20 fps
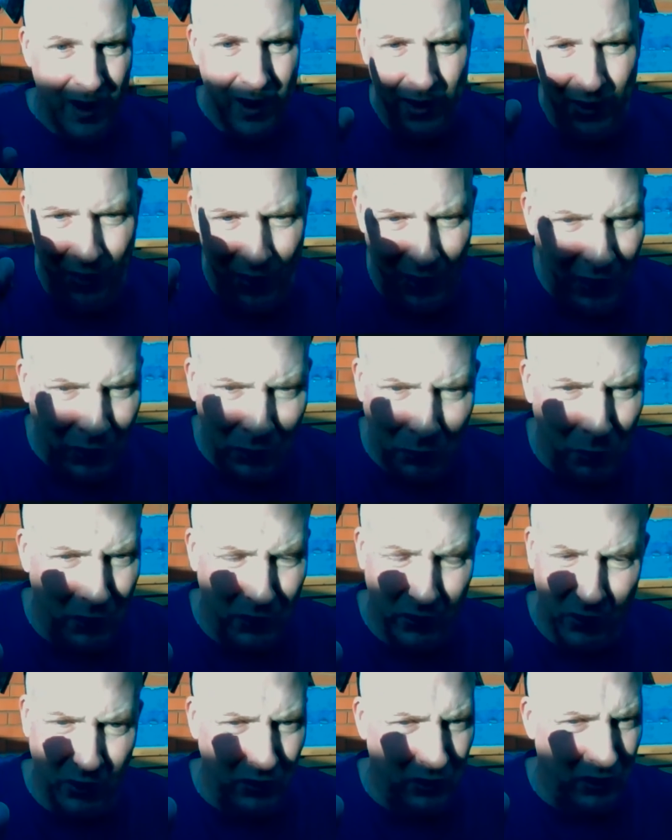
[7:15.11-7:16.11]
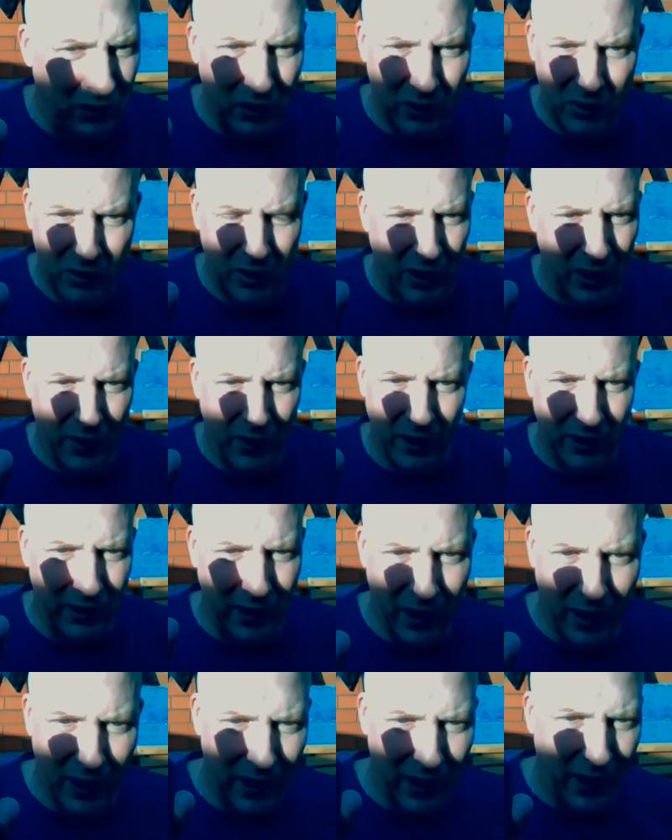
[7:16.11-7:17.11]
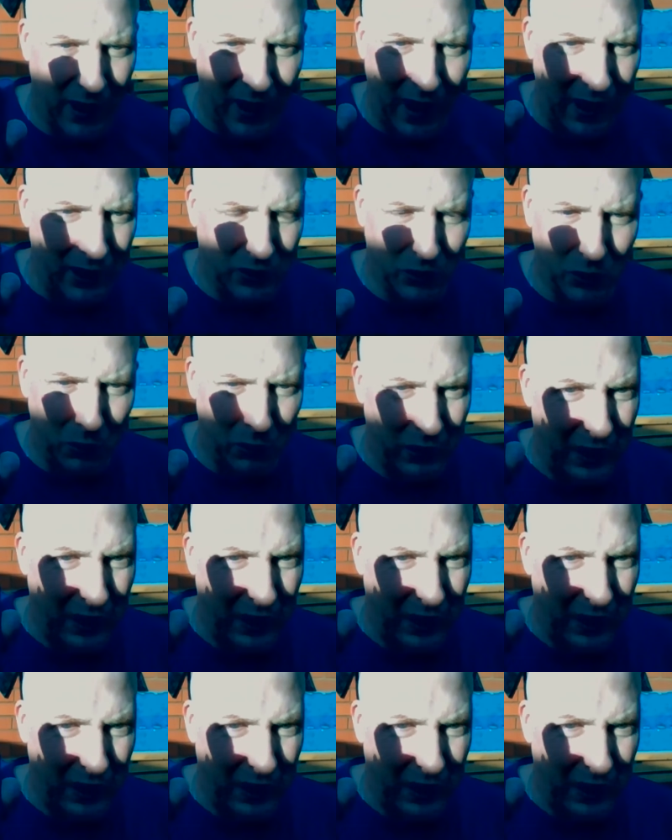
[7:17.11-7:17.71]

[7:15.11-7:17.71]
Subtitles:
This one does not share that DNA at all.